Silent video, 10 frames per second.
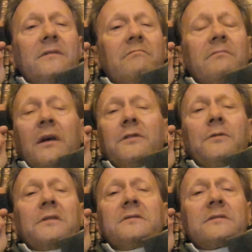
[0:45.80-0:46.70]
and who
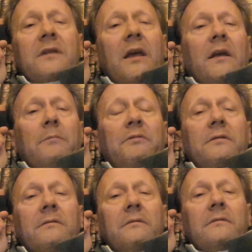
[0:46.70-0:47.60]
had escaped
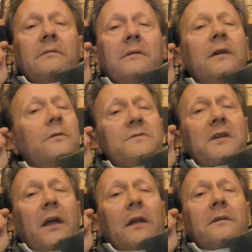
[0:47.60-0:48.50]
and who was
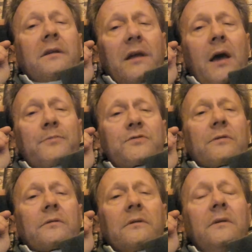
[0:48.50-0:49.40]
again
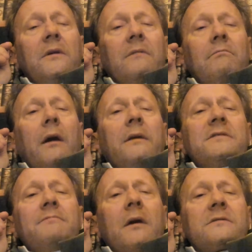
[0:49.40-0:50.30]
captured by
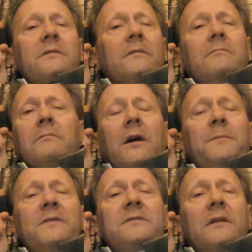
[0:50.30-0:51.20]
his master might
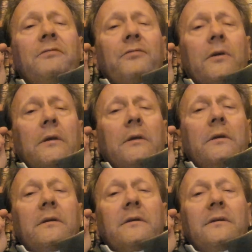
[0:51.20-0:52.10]
be set free.
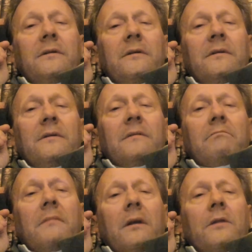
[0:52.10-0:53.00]

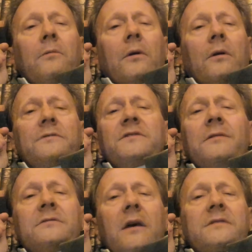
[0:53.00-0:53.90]
In other words, he
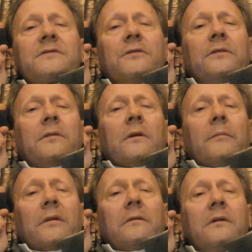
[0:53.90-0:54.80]
was asked to
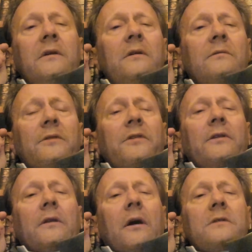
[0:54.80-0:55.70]
determine whether
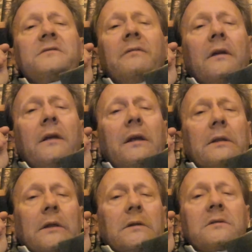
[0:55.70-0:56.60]
the laws of
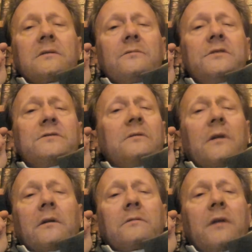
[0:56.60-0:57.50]
England, which do
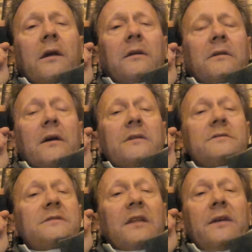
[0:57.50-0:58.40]
not recognize
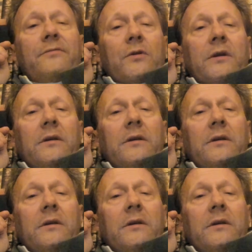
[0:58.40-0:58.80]
slavery